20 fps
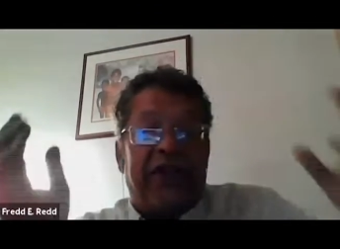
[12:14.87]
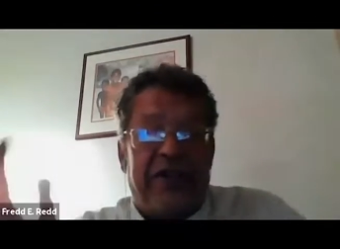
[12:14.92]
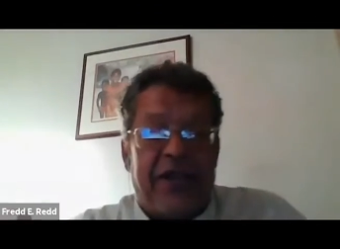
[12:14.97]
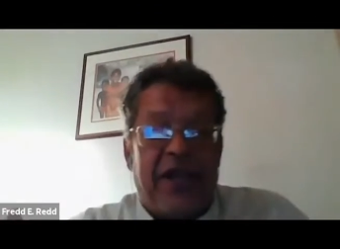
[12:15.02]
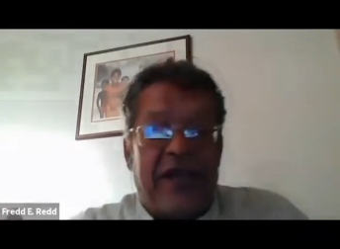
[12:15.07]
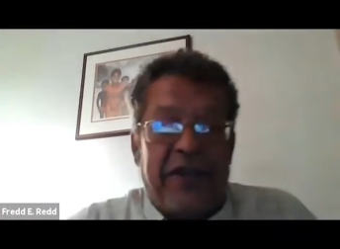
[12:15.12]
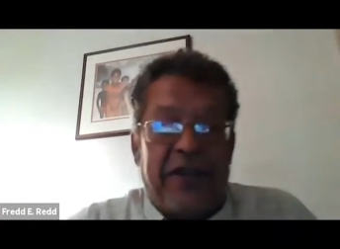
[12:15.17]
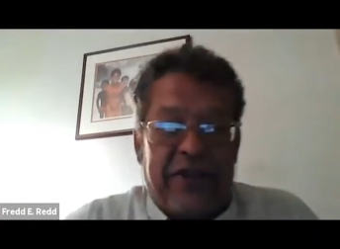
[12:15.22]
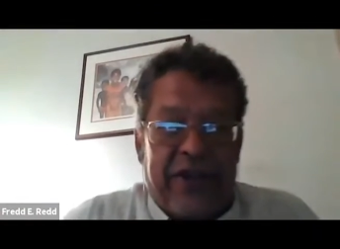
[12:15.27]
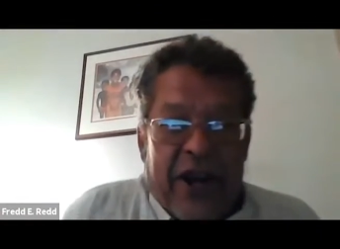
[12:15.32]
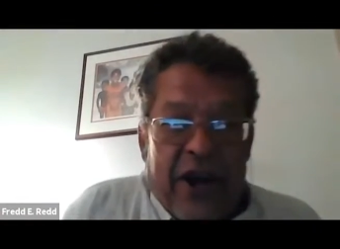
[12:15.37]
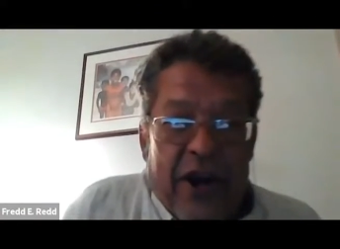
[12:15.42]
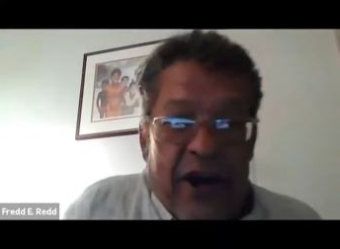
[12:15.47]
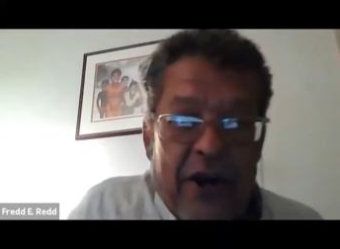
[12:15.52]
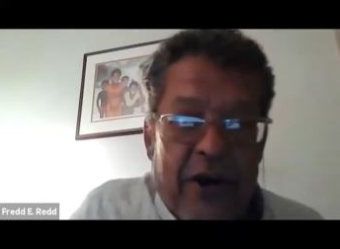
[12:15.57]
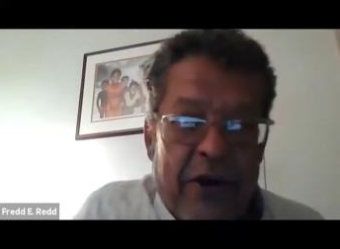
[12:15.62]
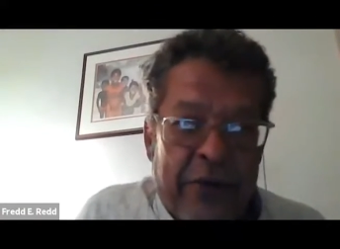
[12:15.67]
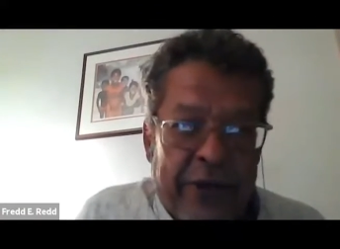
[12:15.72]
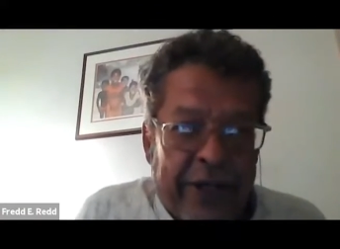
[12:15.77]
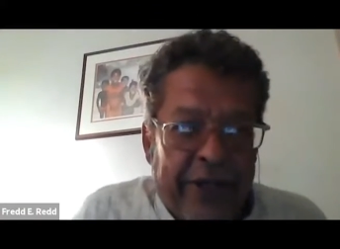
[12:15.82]
that's
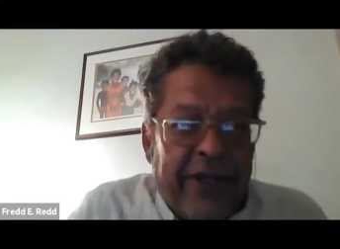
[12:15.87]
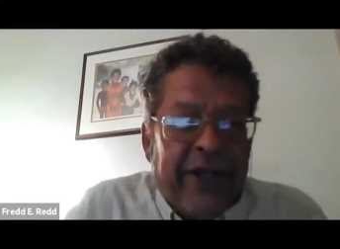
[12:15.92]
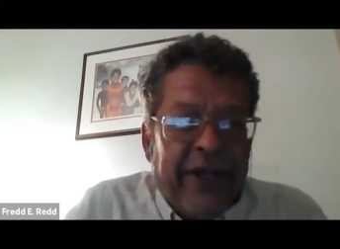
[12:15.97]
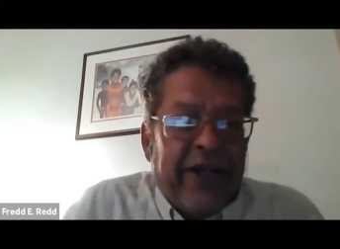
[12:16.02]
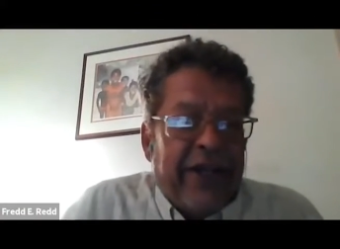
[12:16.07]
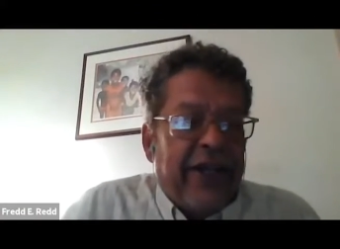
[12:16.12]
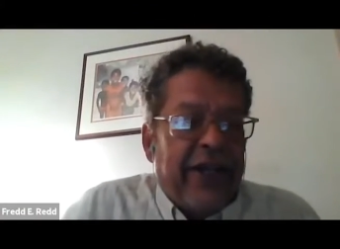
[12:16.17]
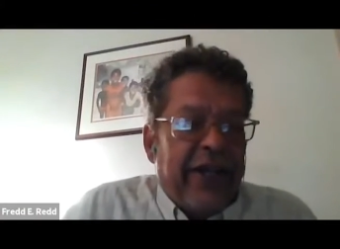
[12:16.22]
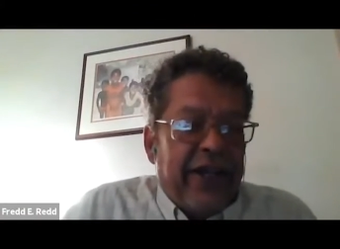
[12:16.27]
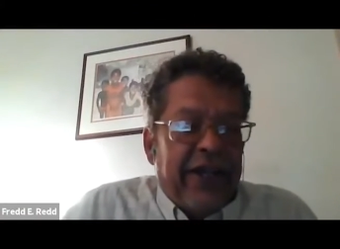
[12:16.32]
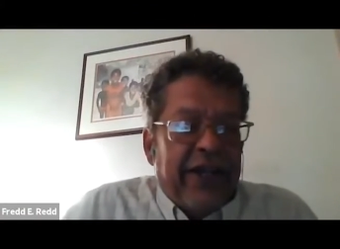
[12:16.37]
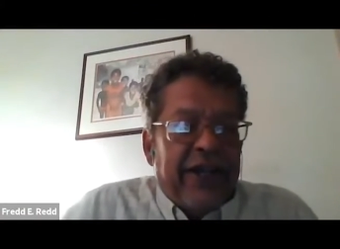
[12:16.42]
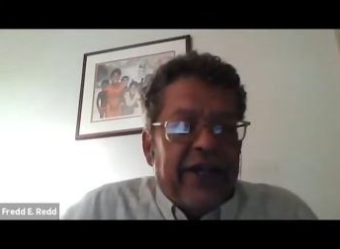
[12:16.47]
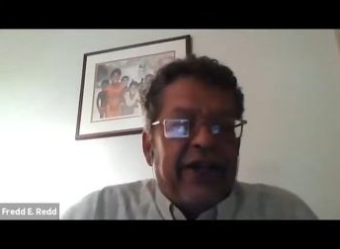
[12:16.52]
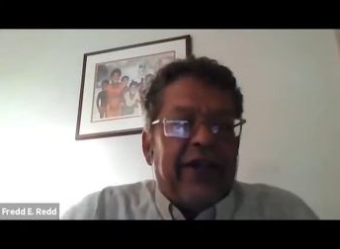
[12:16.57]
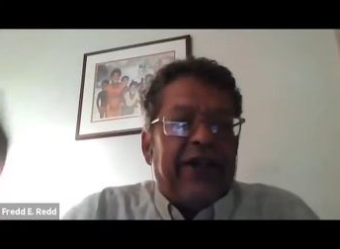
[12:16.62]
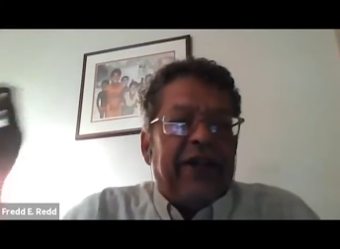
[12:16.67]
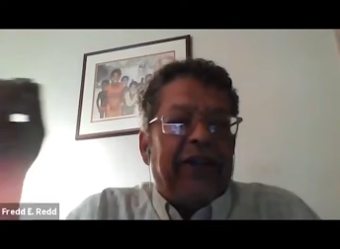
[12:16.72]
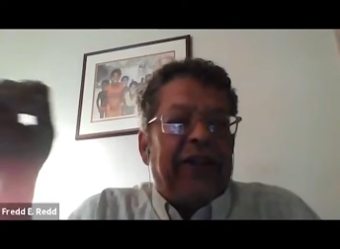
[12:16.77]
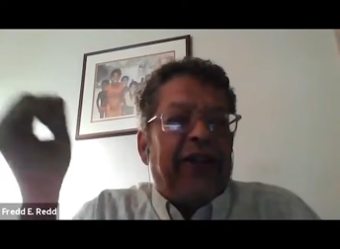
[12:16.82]
heroin.
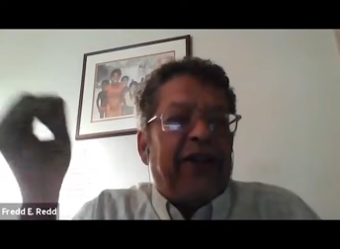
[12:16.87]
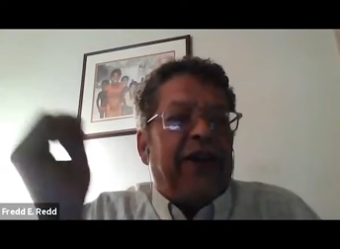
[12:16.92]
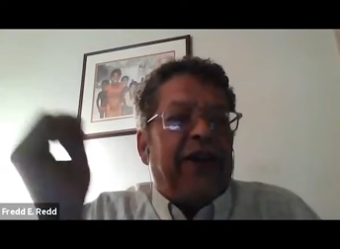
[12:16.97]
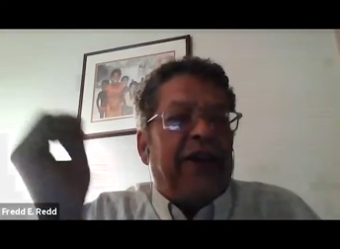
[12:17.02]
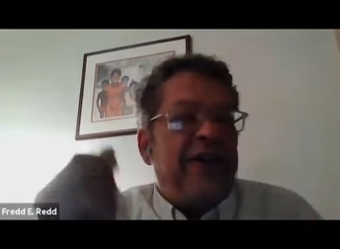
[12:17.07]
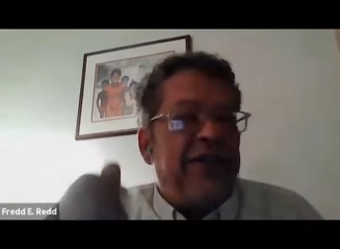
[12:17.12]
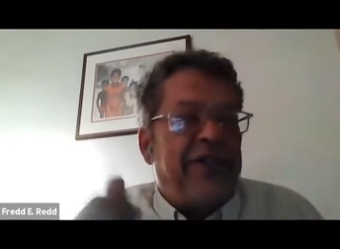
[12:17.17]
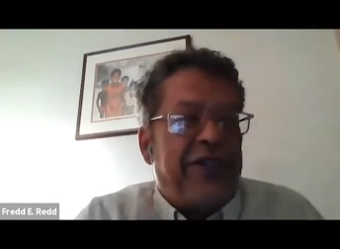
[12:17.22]
They're